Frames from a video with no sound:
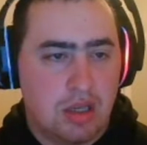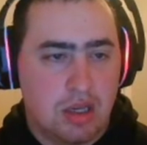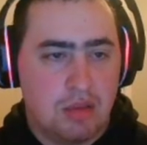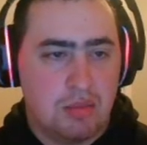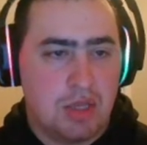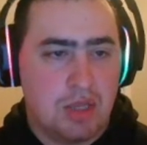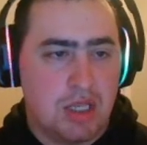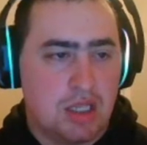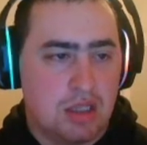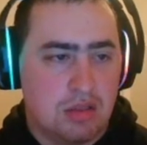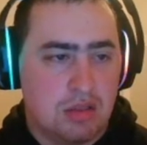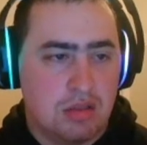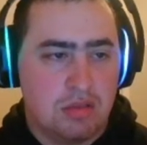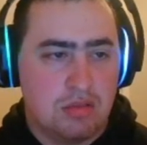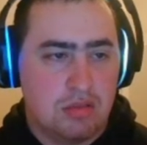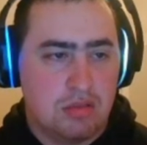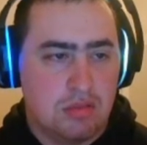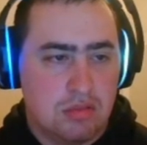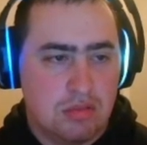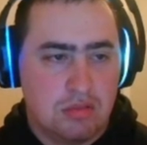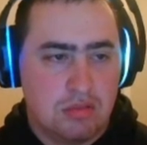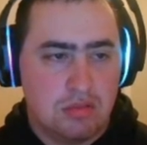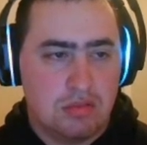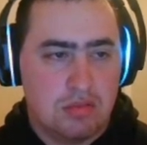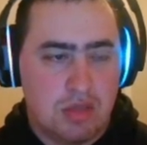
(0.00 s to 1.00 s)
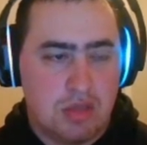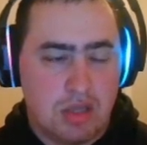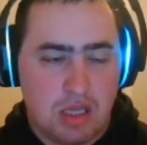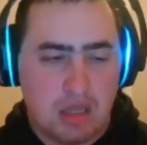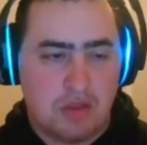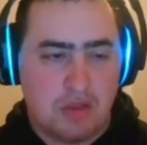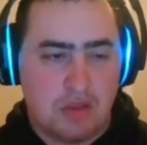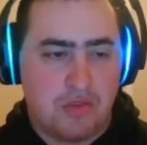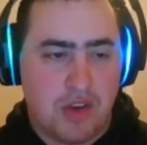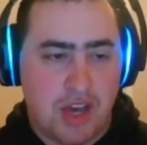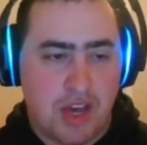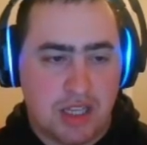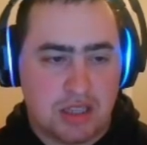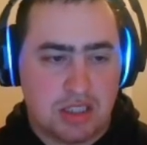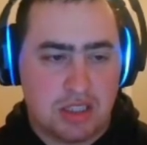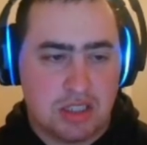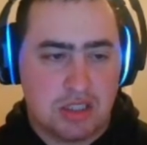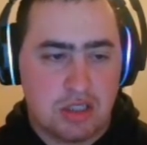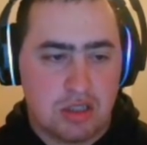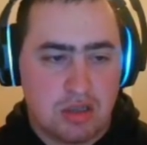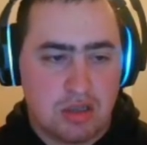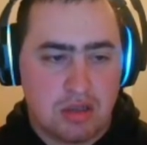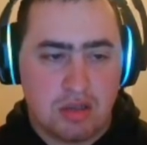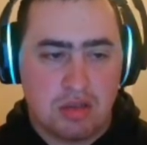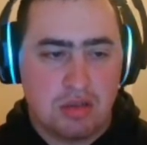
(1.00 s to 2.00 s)
mean, and the fact that
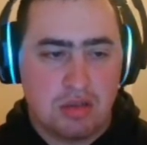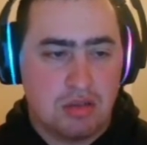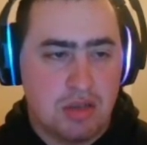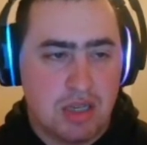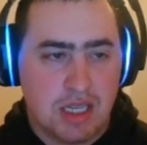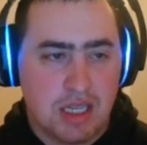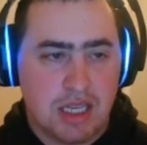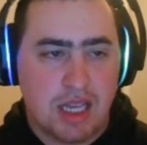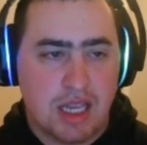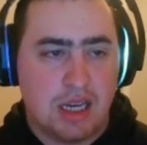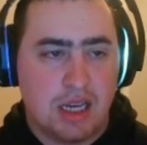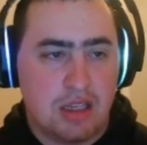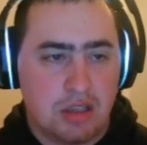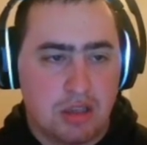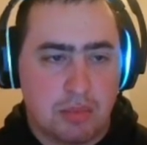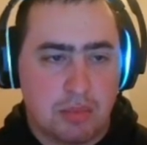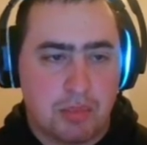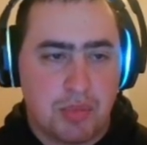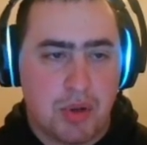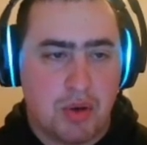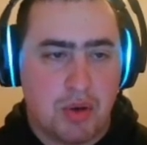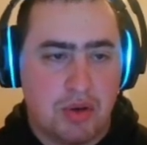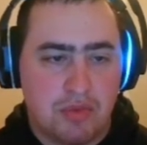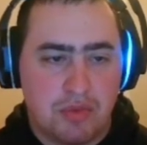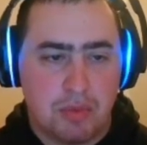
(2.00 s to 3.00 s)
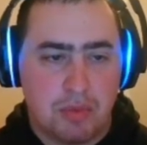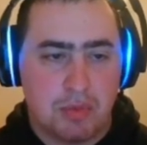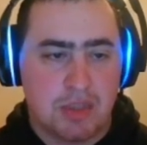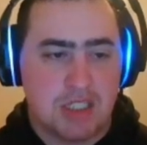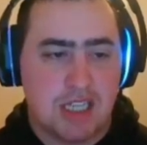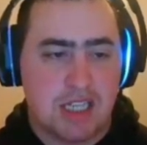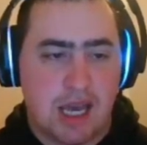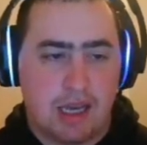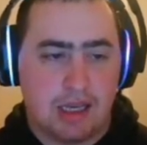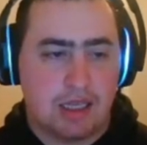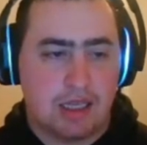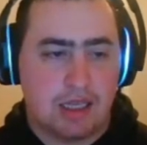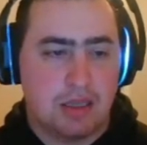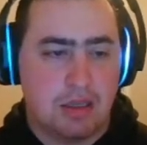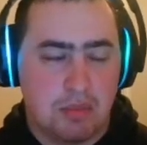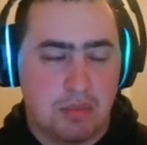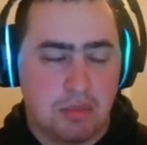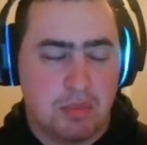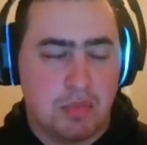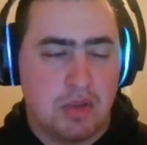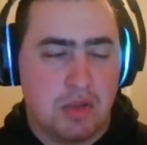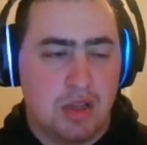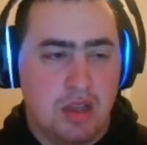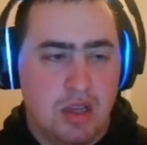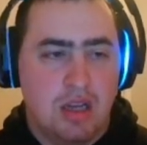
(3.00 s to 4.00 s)
you're negating your opponent from attacking and